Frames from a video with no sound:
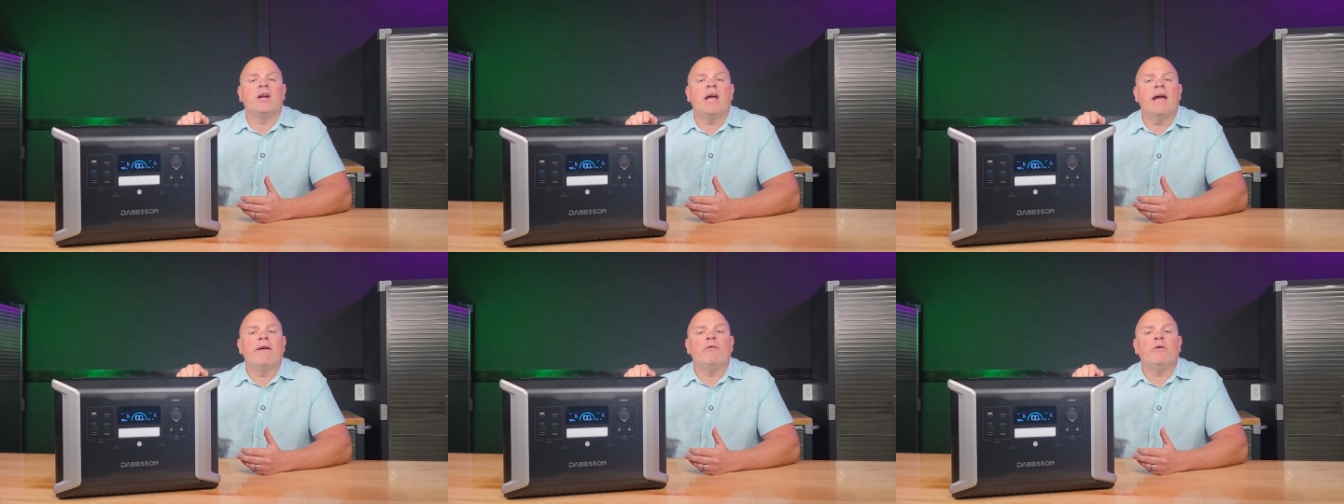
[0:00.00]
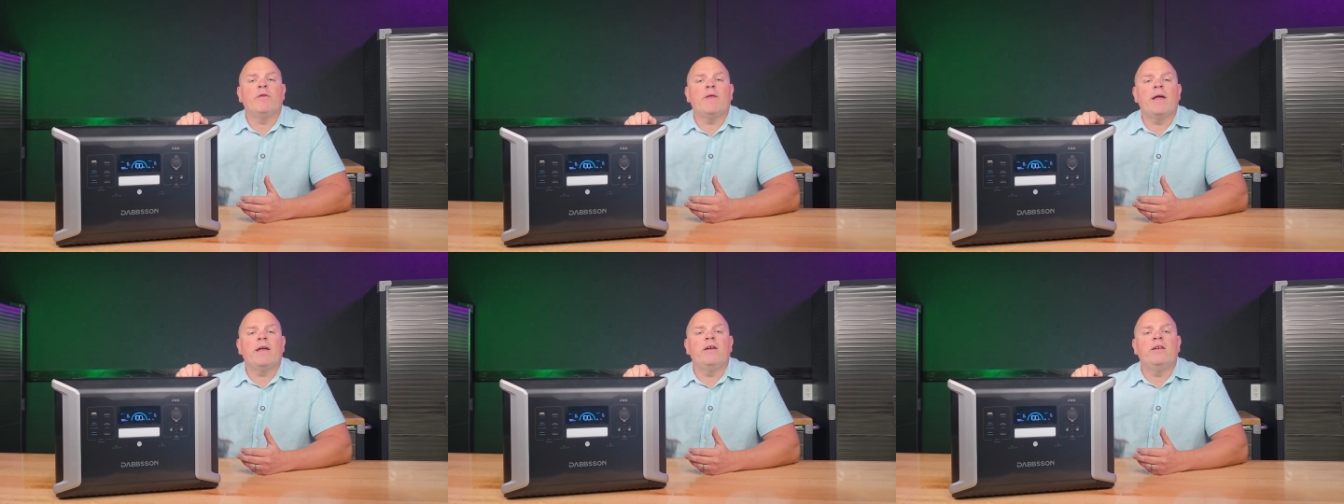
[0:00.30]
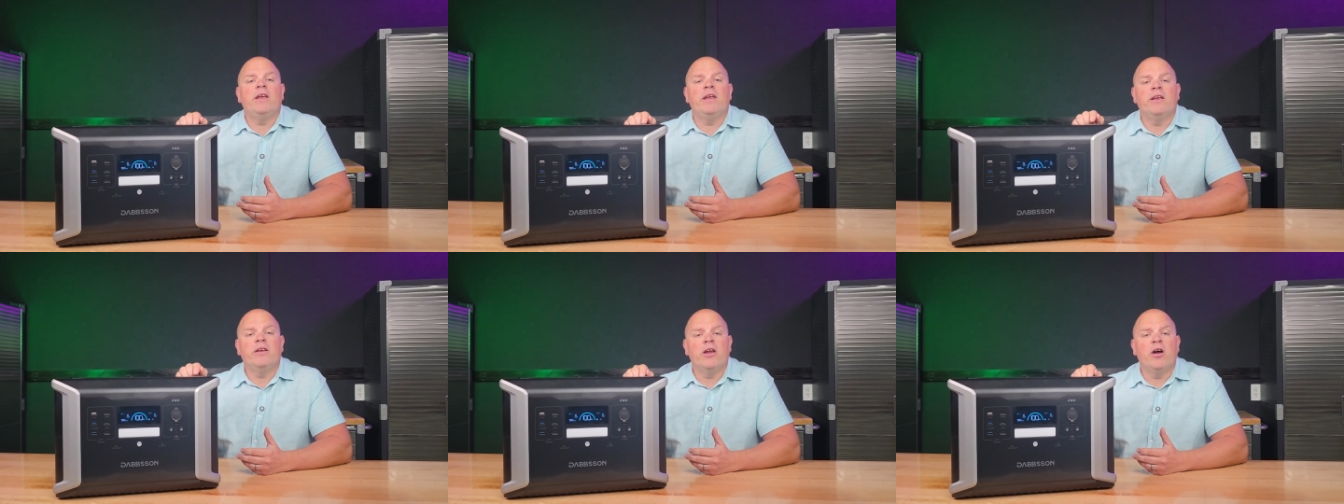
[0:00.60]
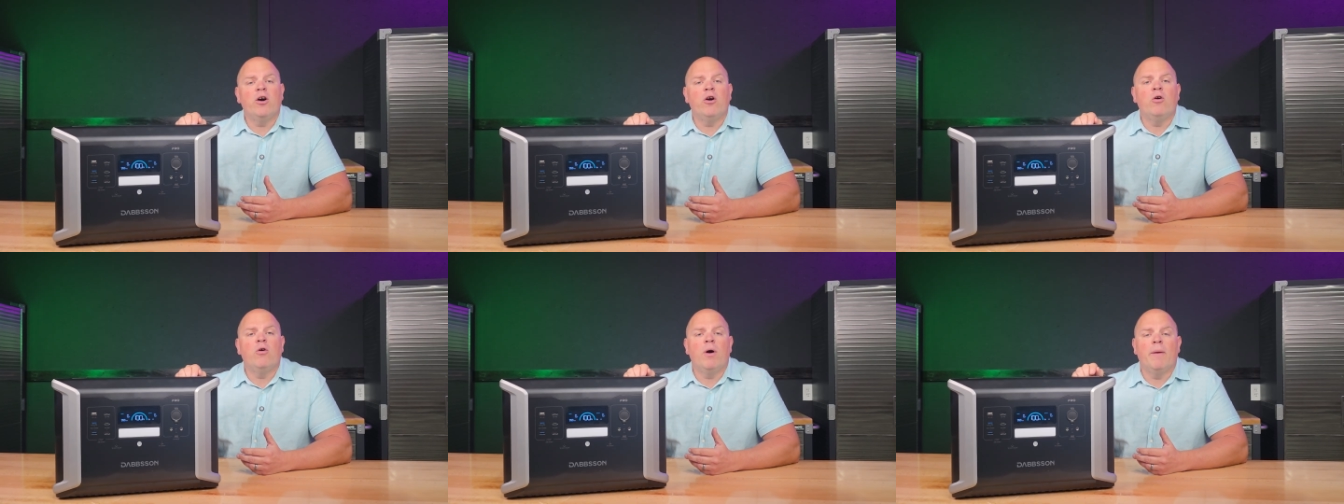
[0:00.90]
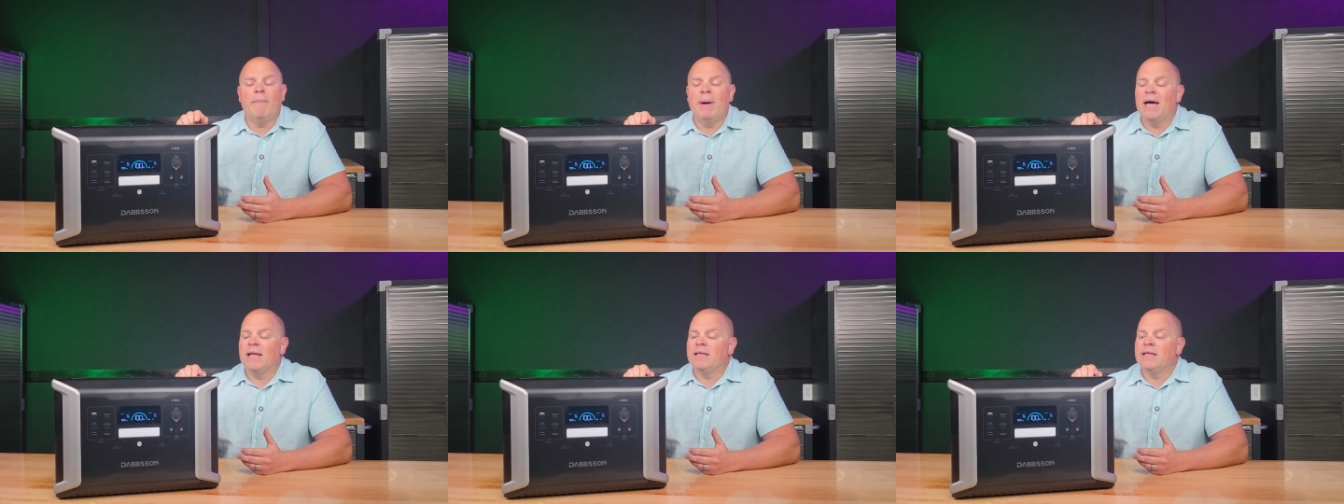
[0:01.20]
everything you need to know
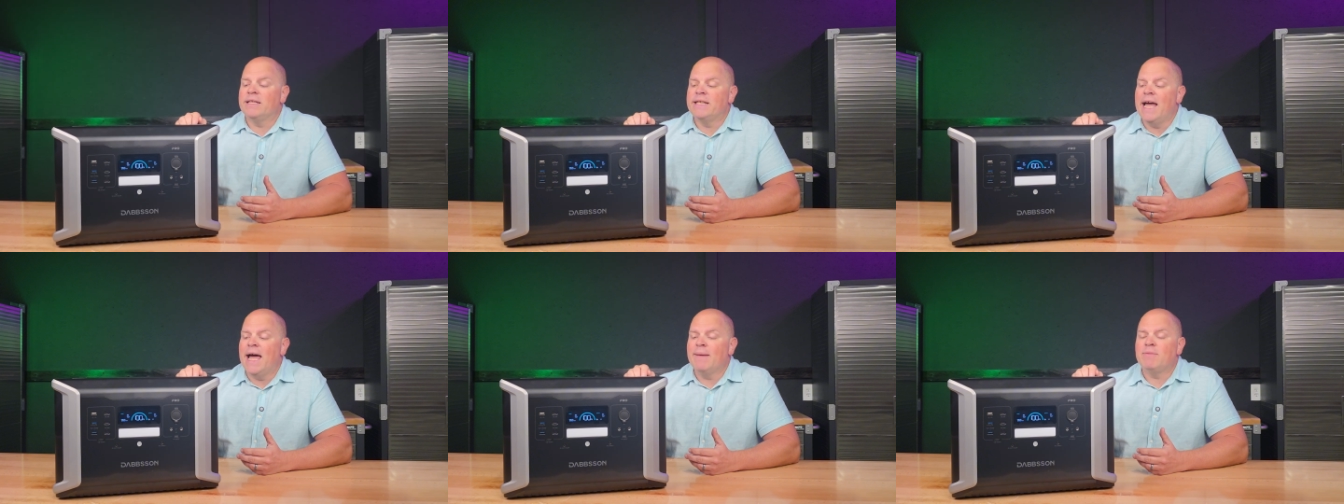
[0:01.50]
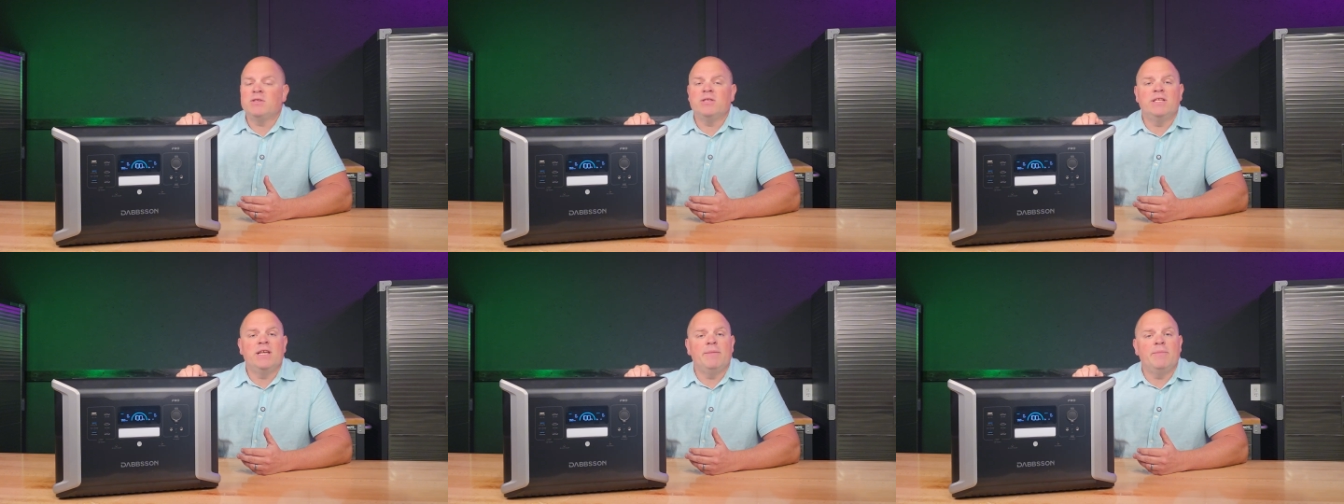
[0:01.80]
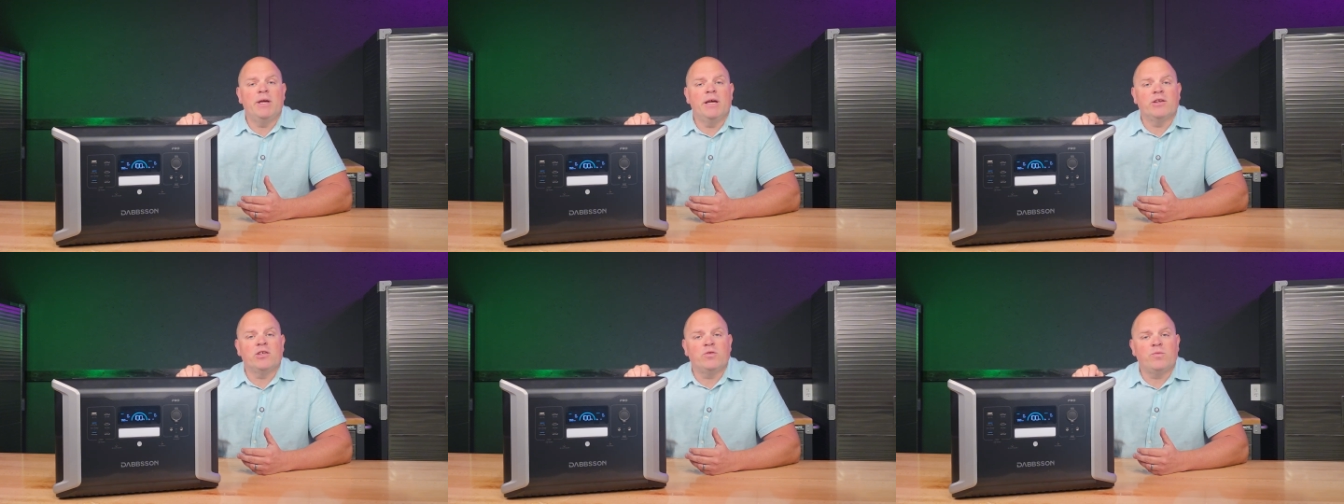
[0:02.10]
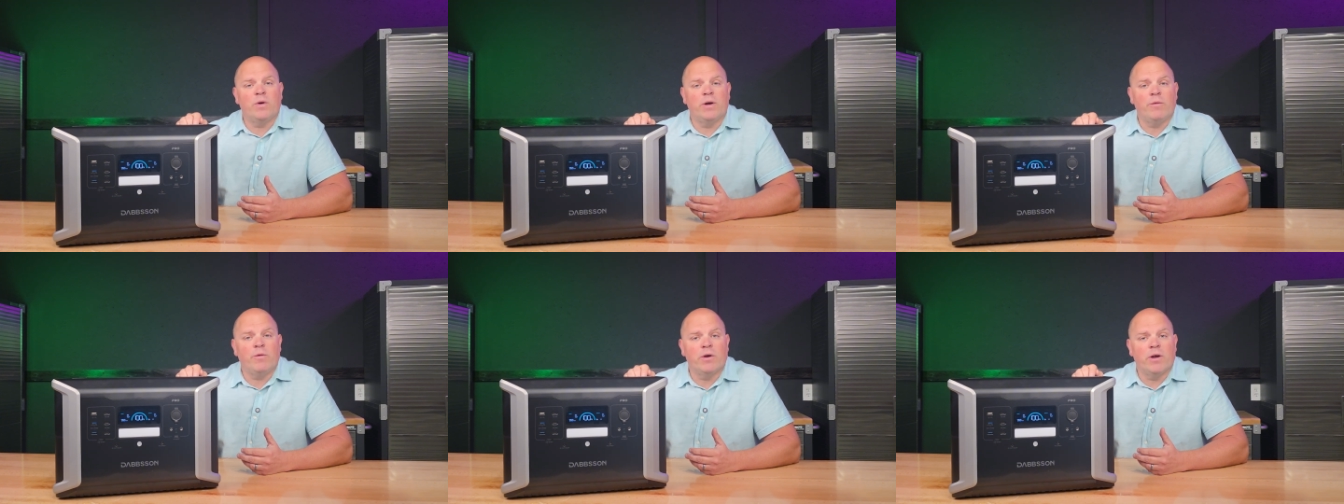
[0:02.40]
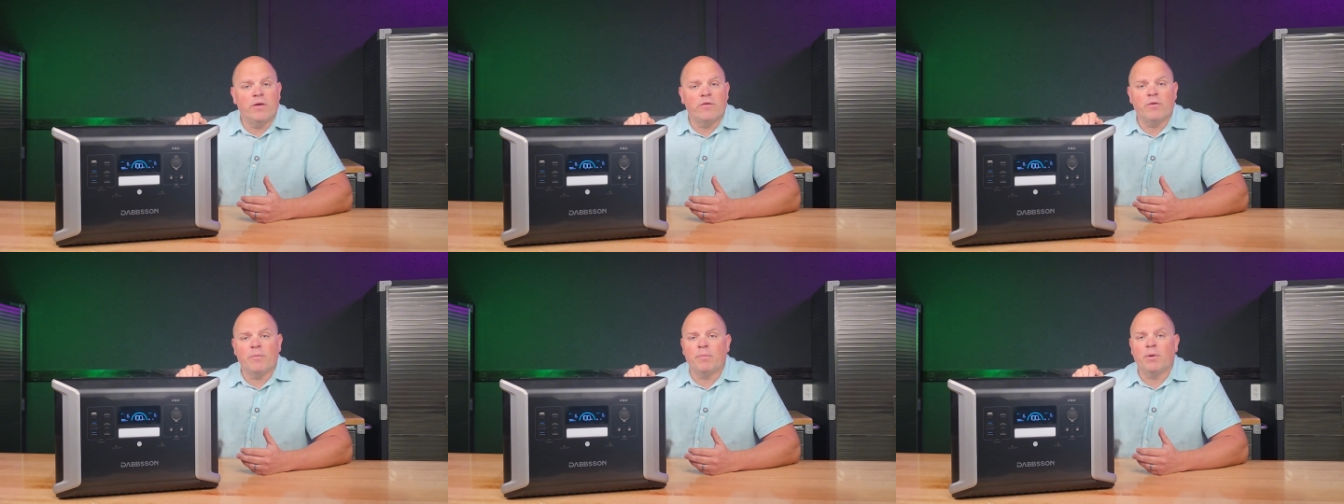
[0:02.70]
about the Dabbsson D B S twenty-one
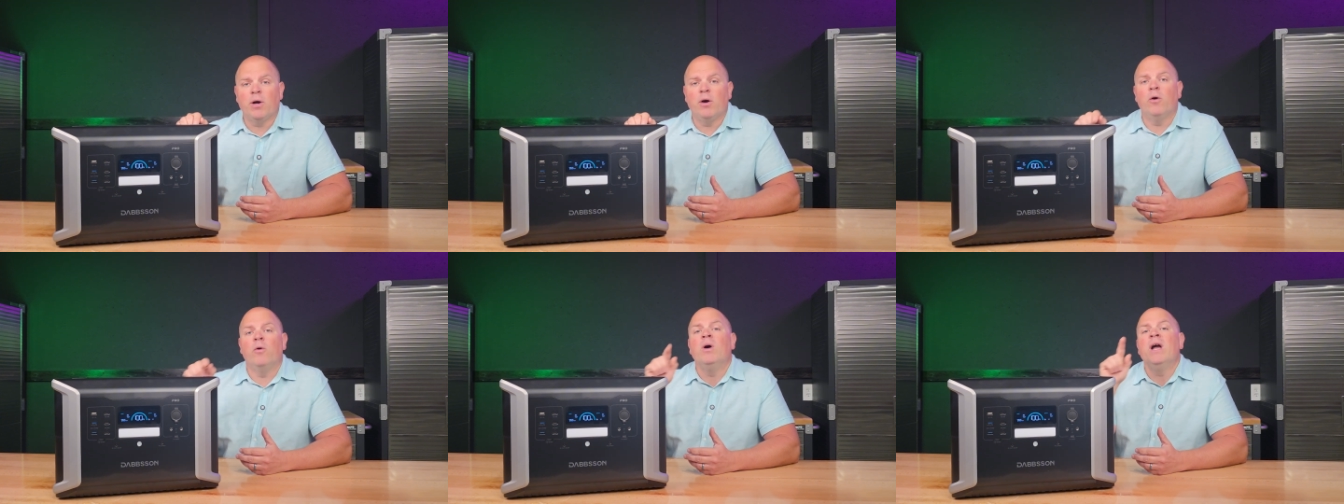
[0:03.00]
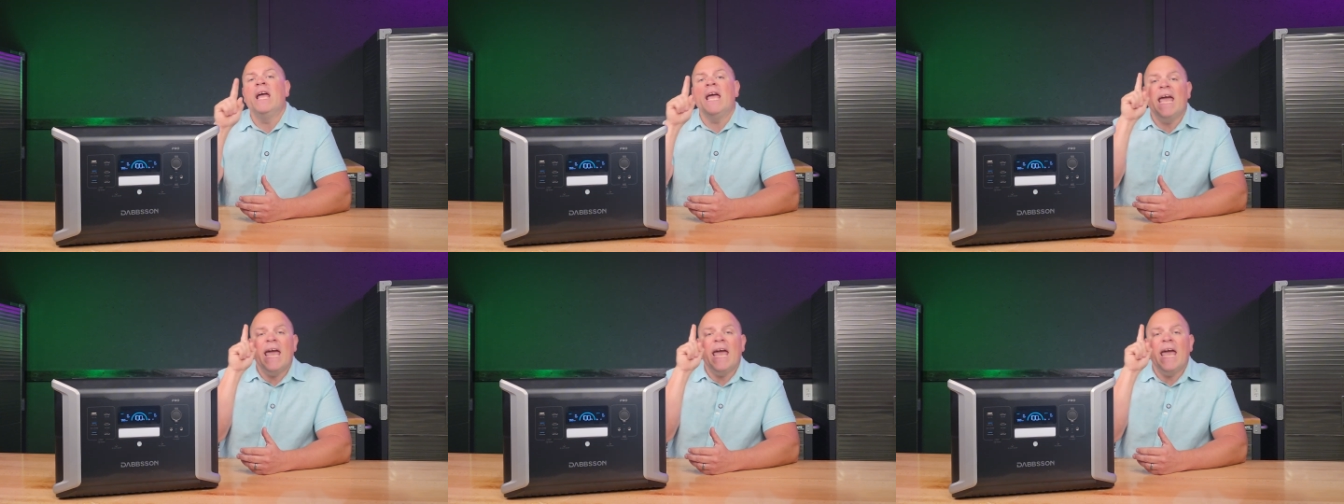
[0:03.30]
hundred Pro